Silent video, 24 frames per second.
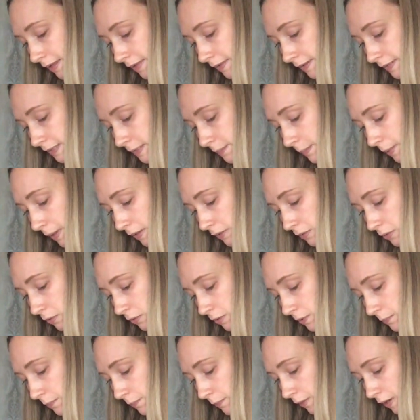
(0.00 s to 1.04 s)
the sponge
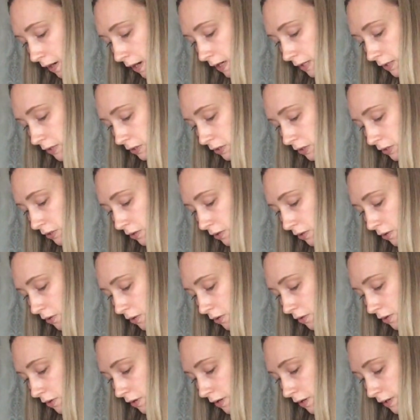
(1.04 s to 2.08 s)
or the brush
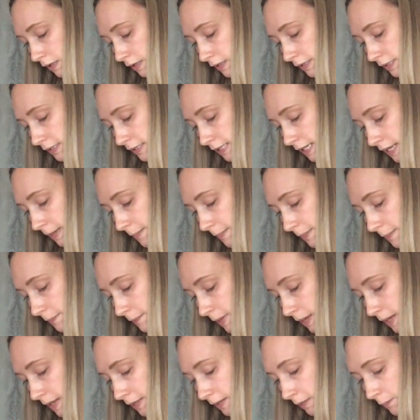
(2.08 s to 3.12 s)
on. See, I mean
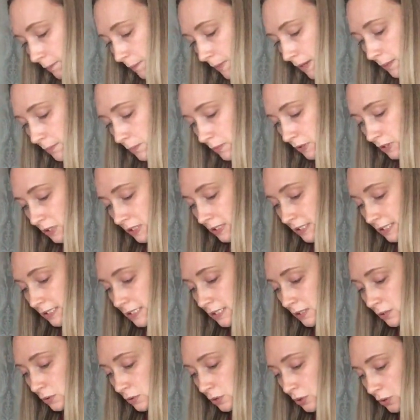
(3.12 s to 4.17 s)
my brush is
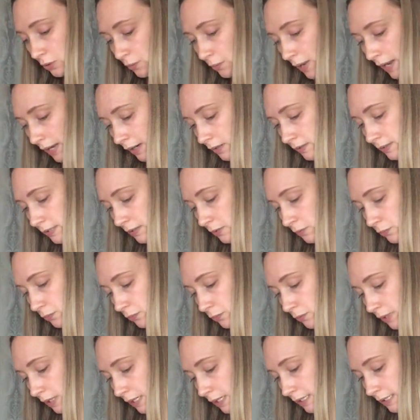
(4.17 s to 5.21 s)
still too wet because that's
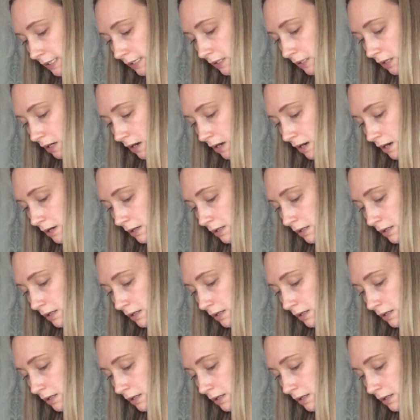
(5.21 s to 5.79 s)
really dark.